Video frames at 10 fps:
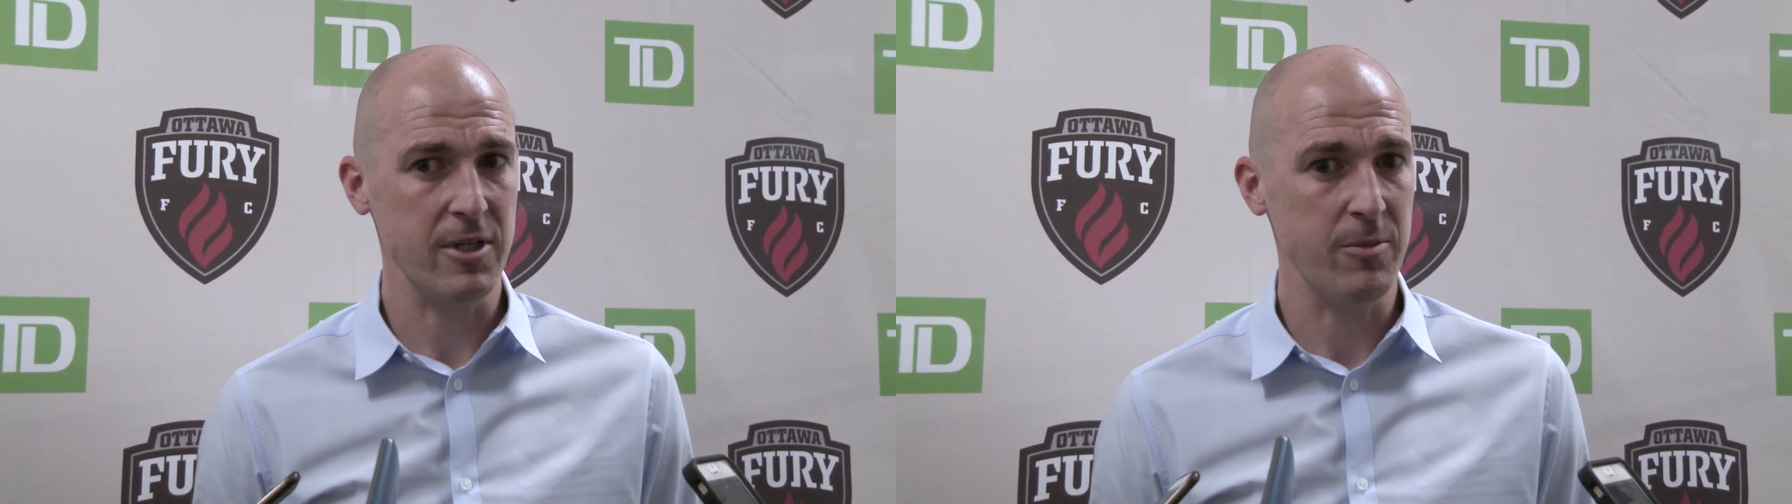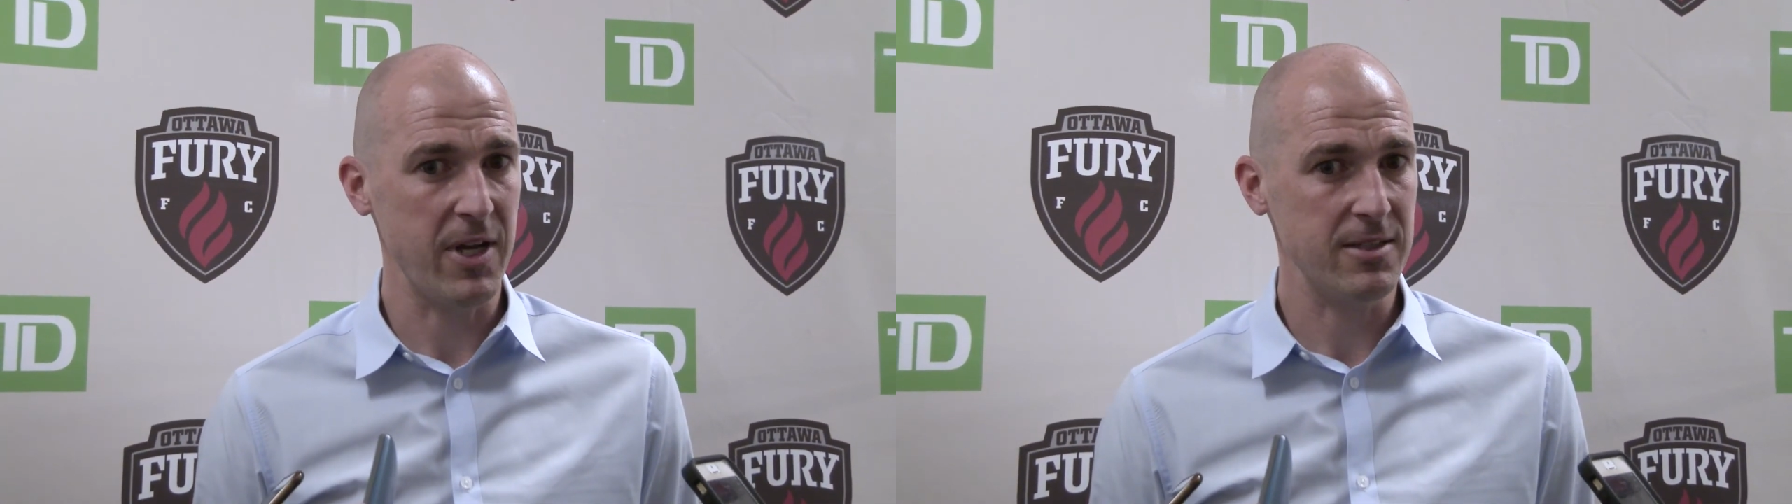
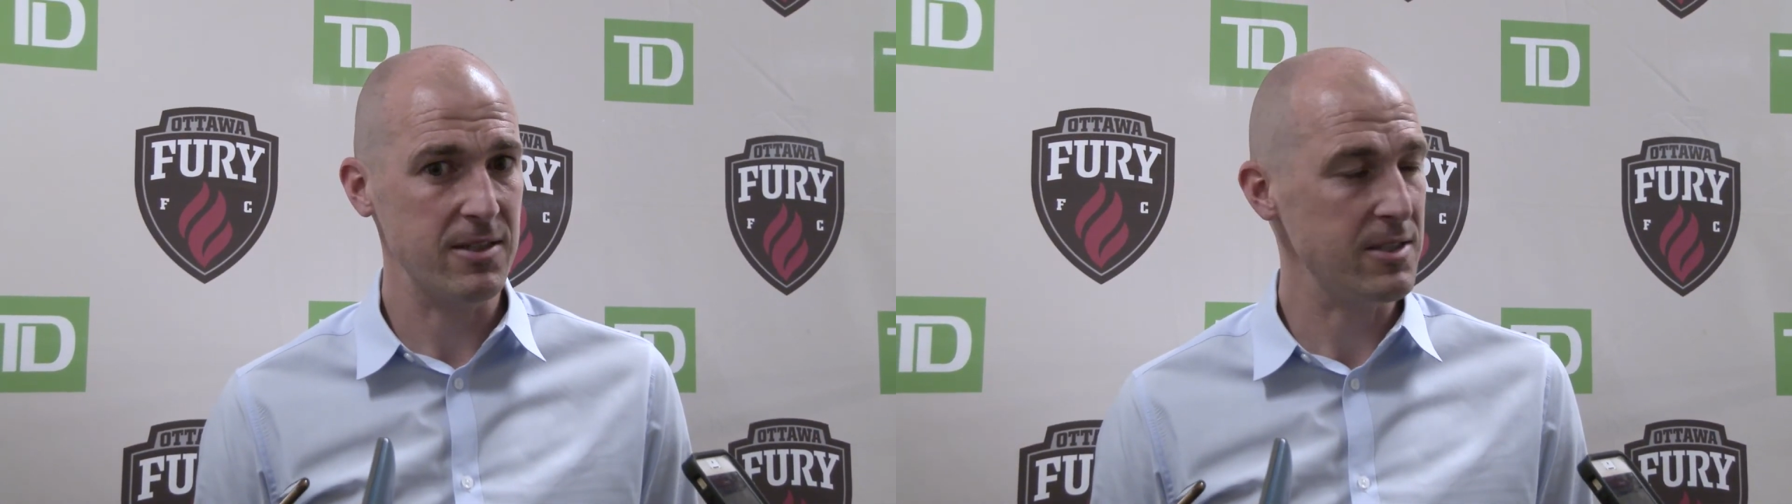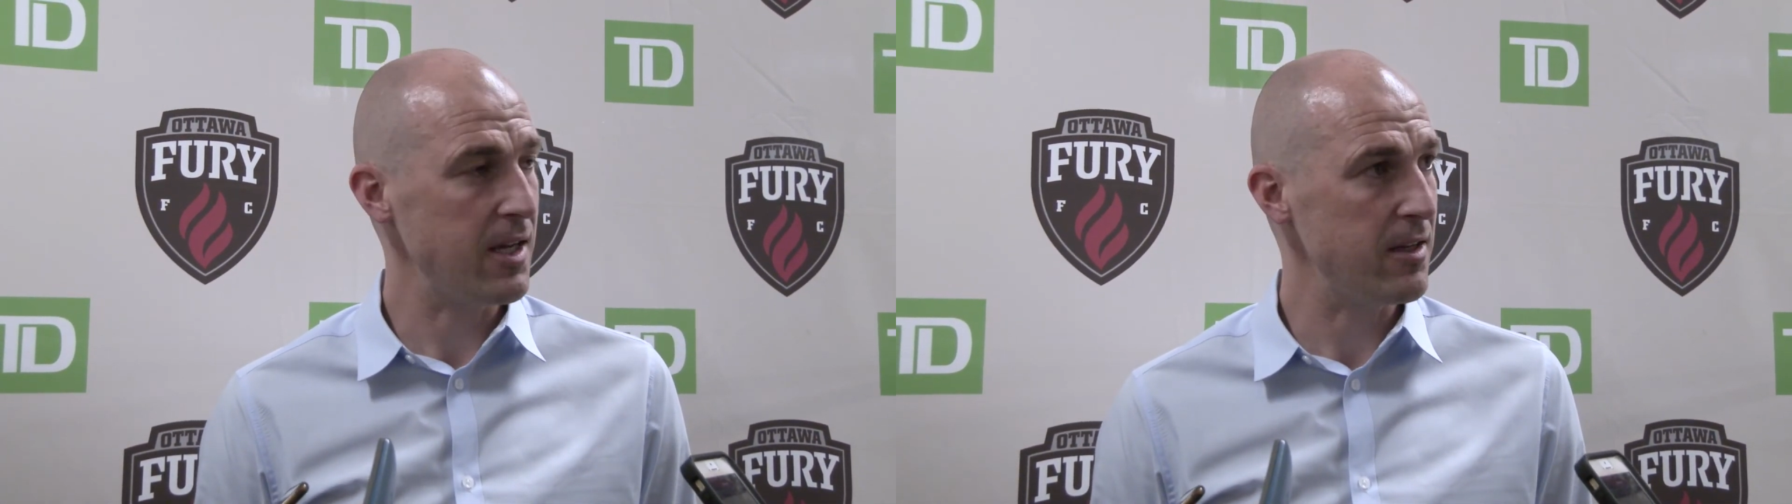league
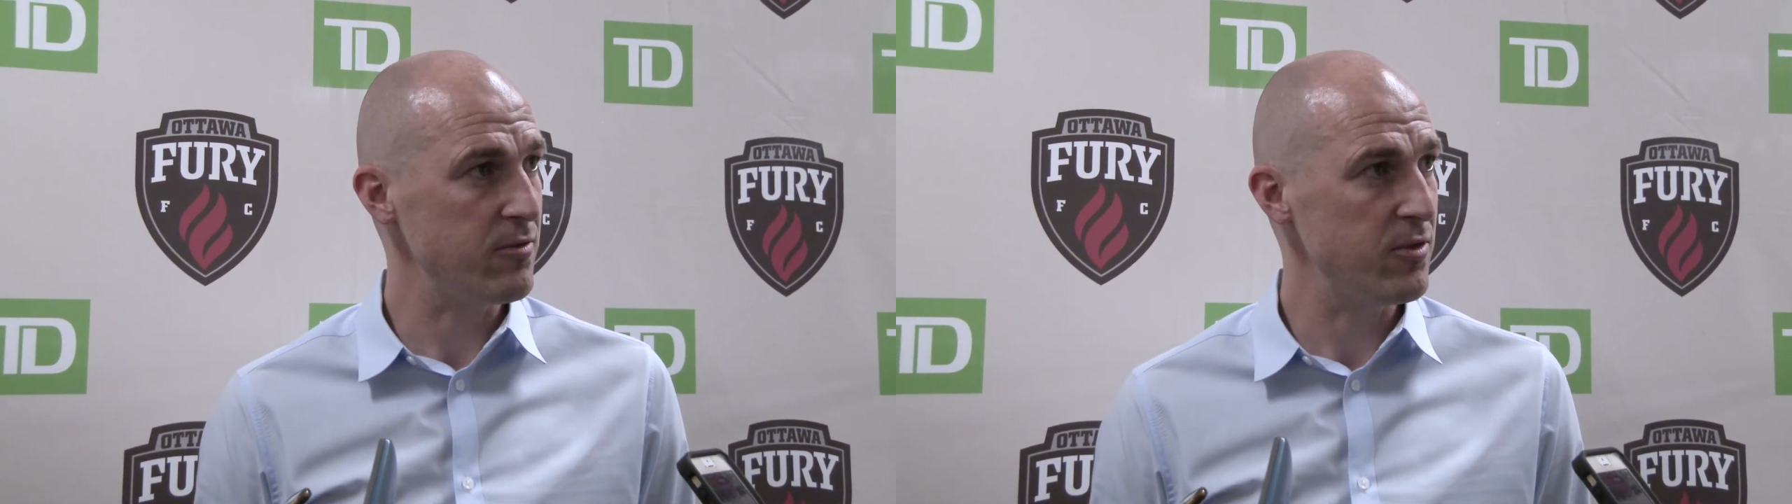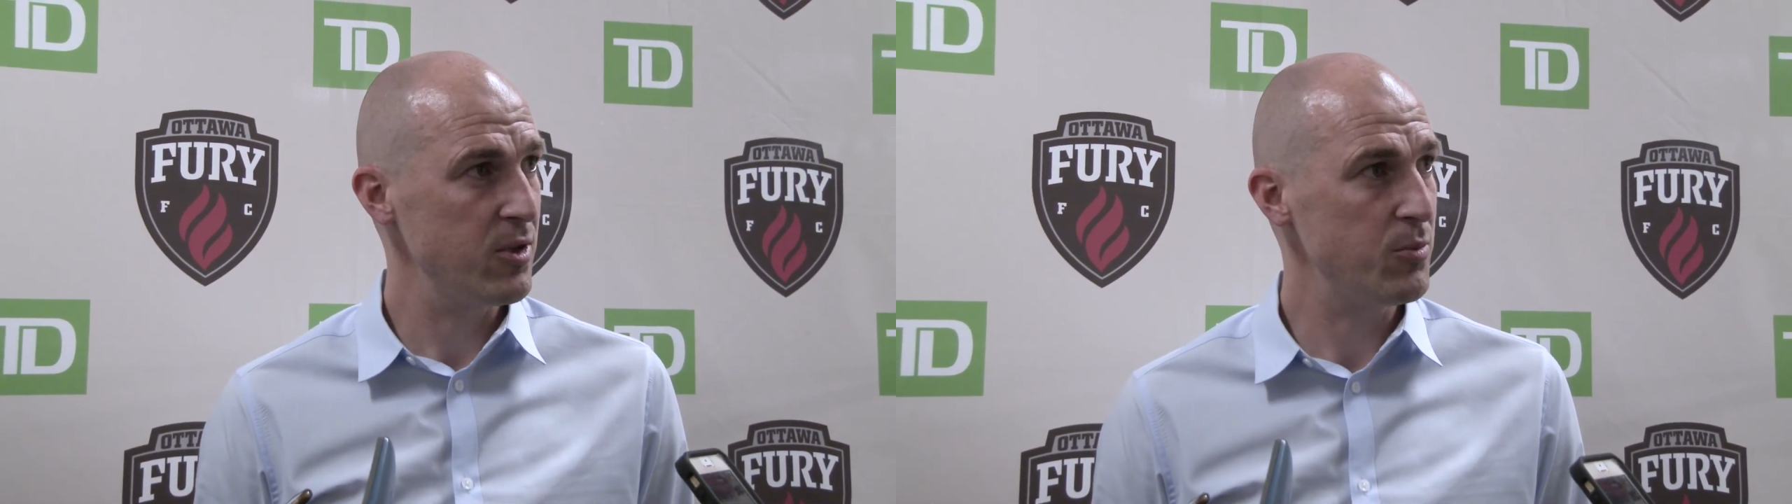better to
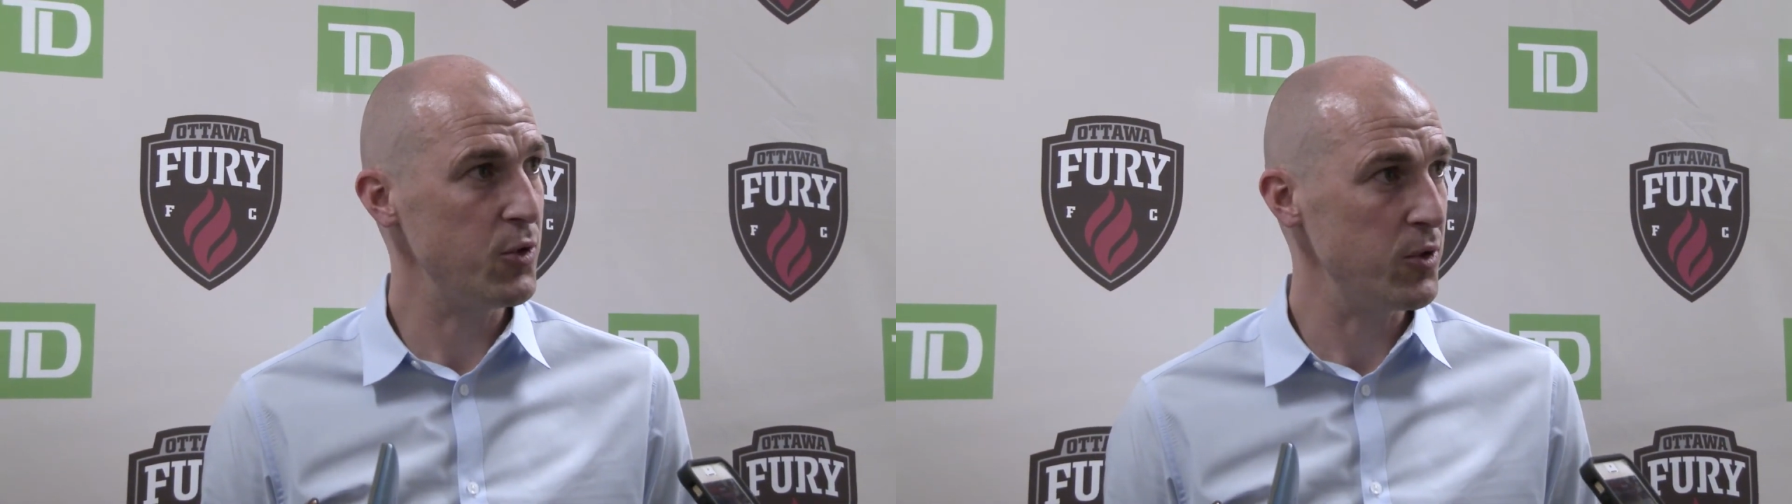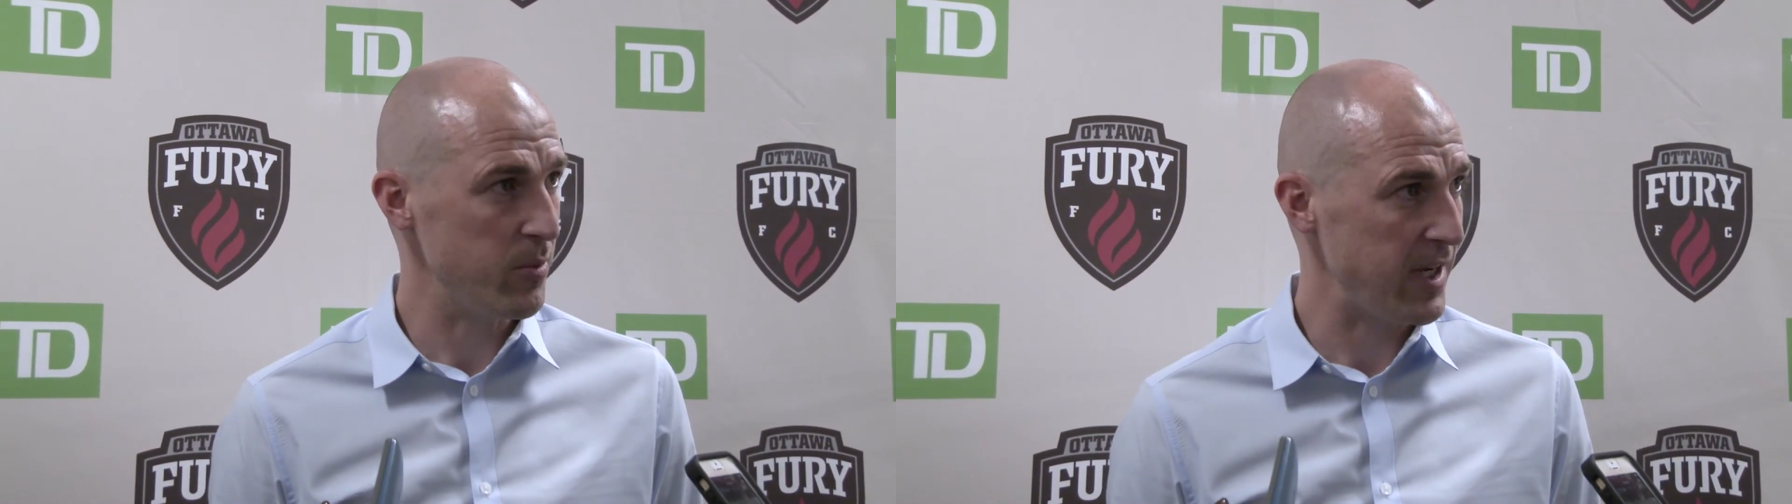have
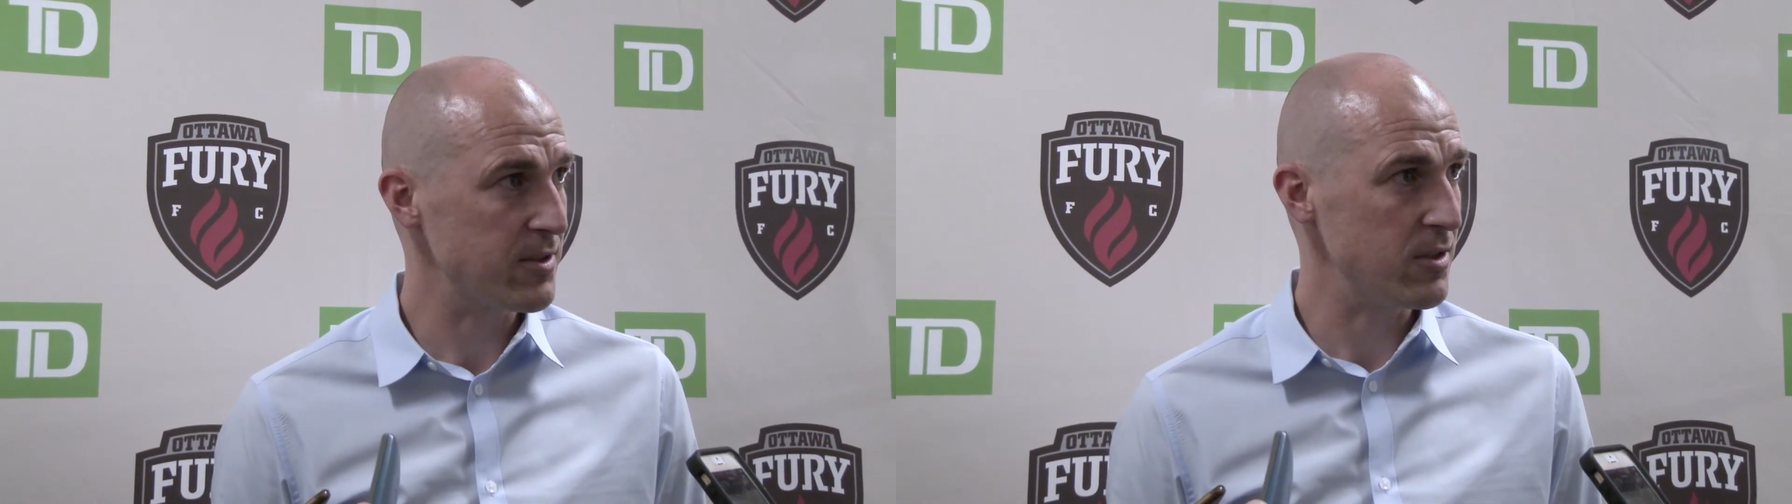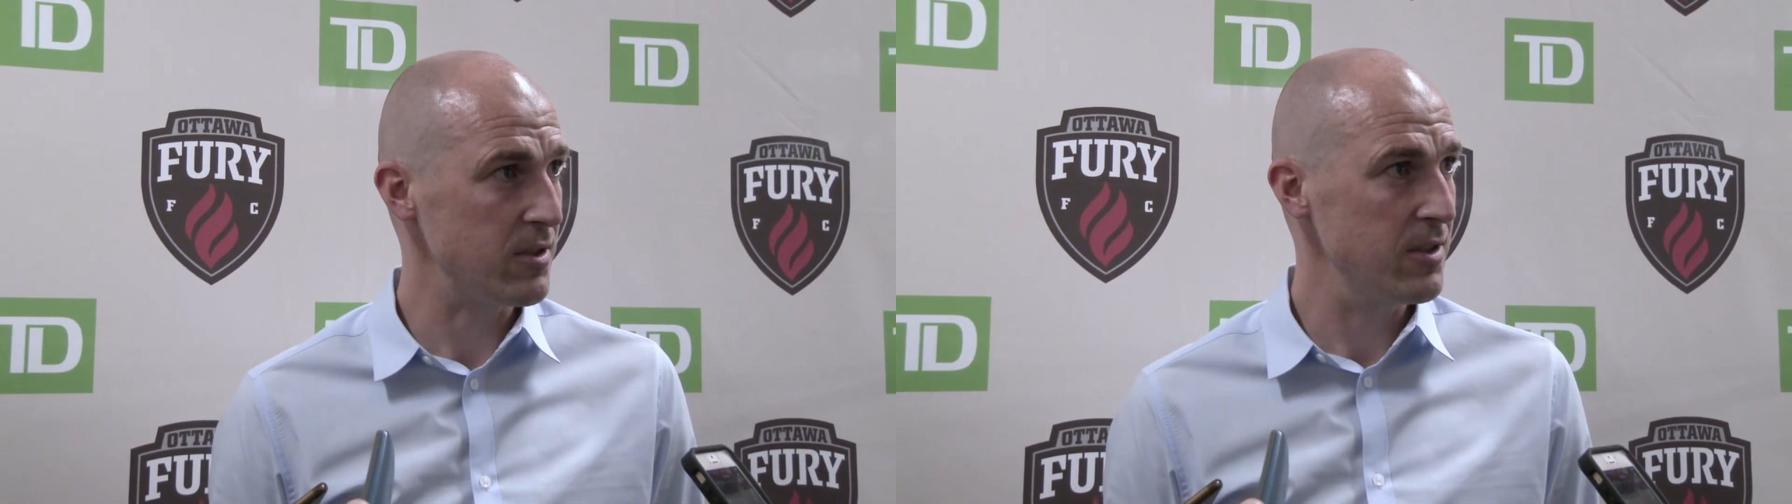Bruno back
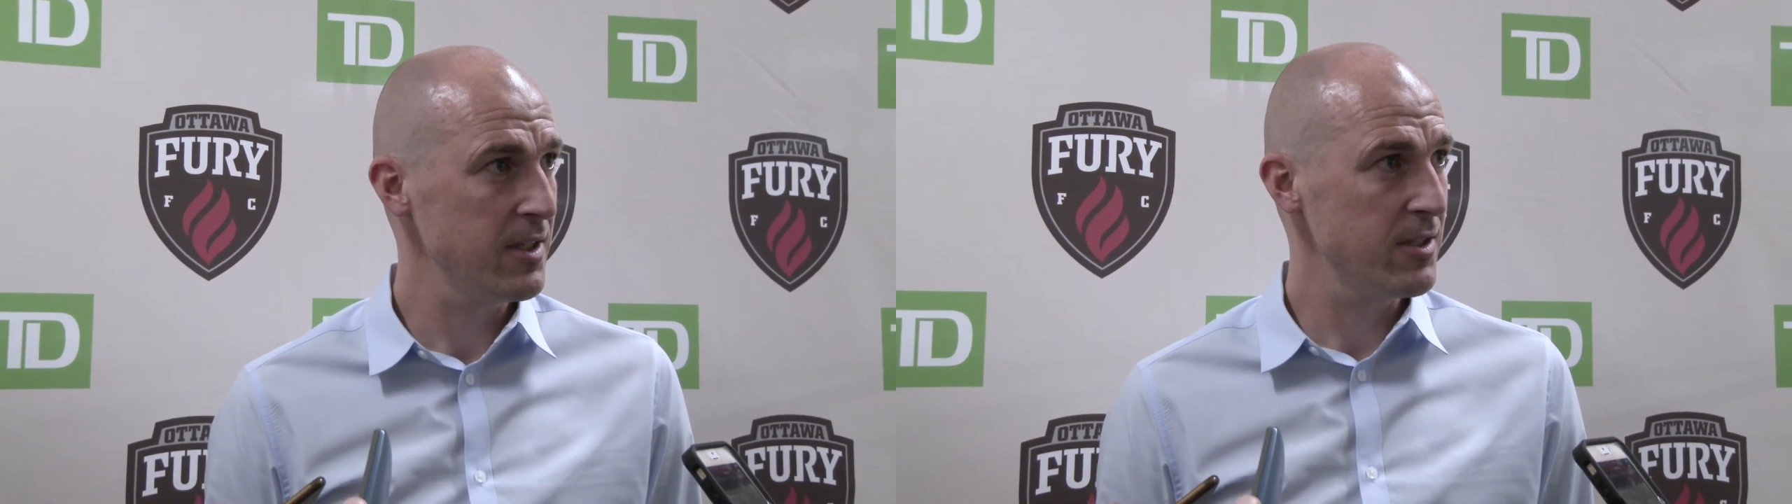to